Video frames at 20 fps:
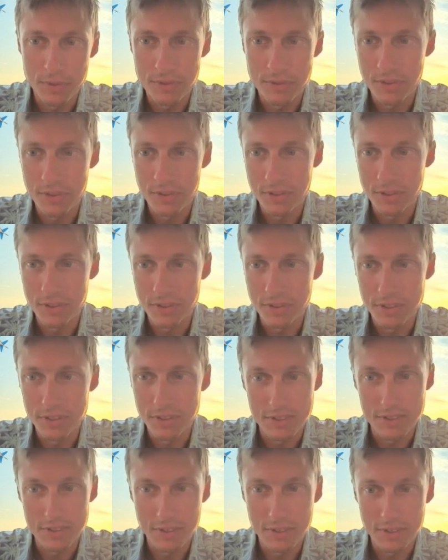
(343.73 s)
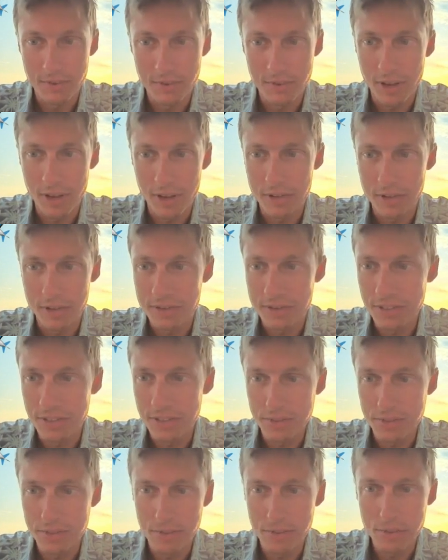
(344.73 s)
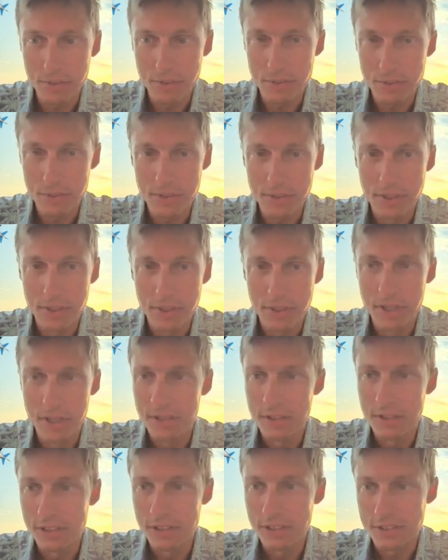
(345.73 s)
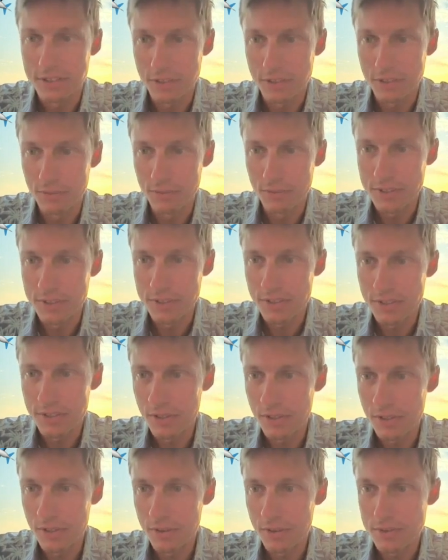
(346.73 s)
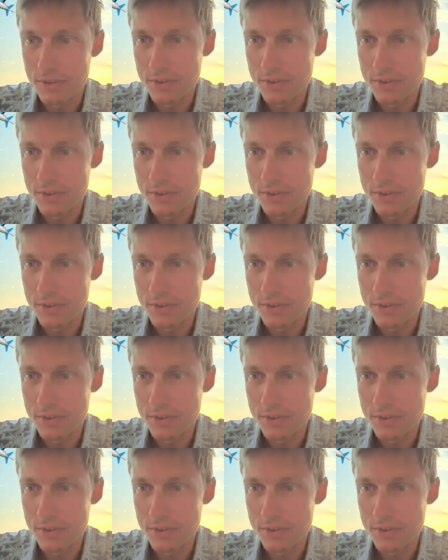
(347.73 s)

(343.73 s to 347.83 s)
listing files in a folder, listing recent notes.